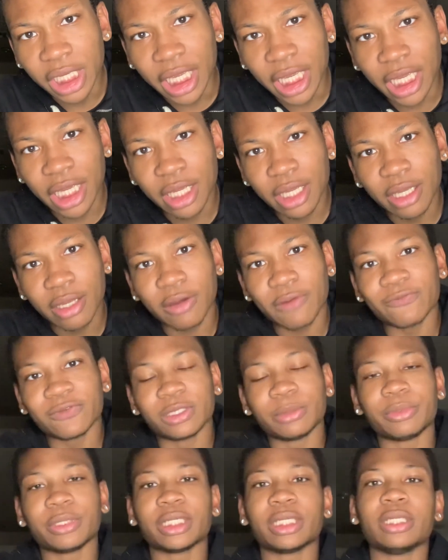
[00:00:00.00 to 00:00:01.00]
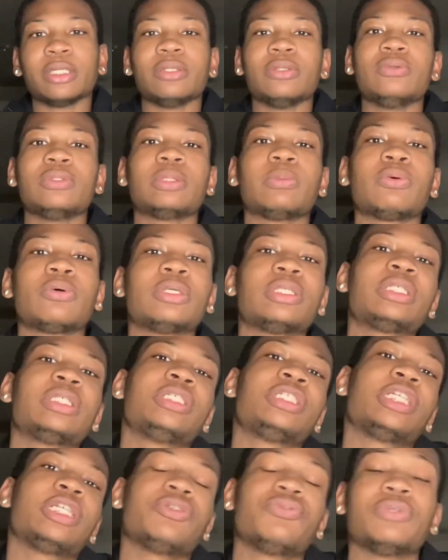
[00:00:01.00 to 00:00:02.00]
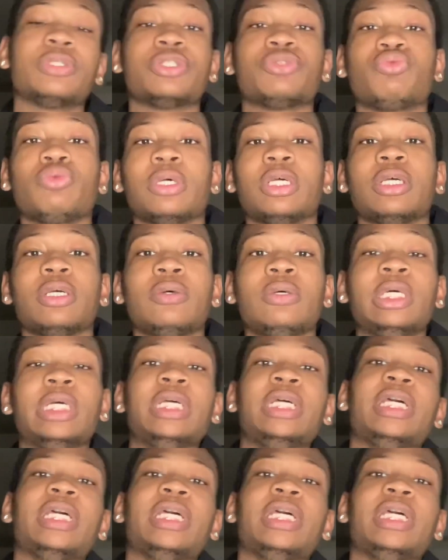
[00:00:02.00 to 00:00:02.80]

and hopefully bring in new supporters to the channel as well.